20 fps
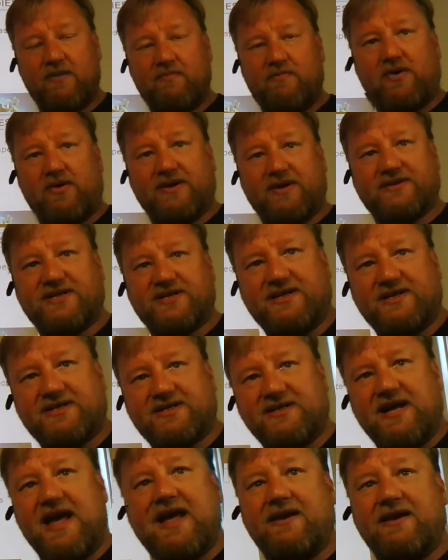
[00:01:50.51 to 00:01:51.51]

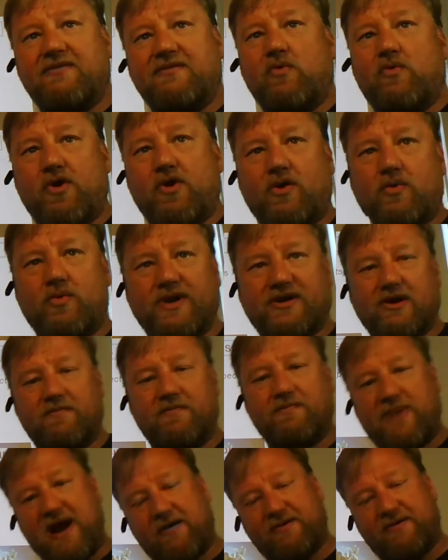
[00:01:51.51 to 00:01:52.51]
politics and work with
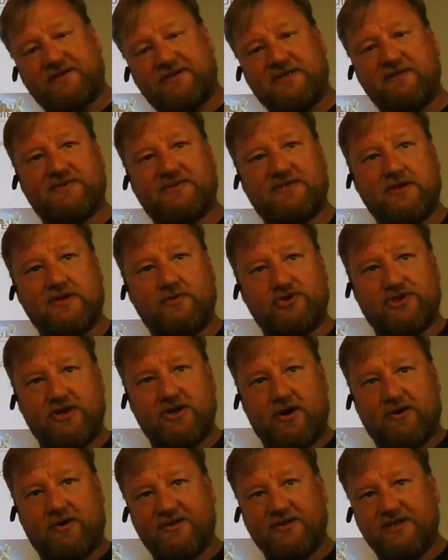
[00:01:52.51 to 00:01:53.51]
comparative
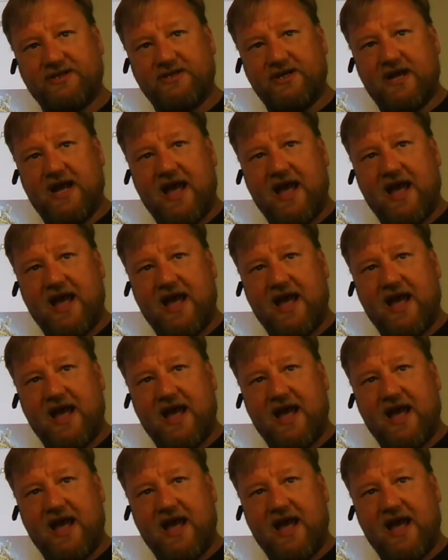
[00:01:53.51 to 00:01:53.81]
sociology